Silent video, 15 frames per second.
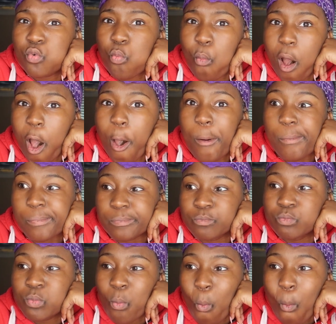wow,
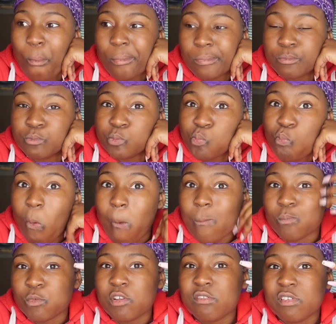
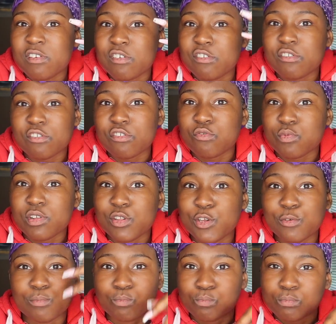these niggas is
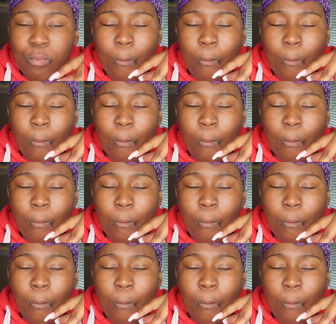really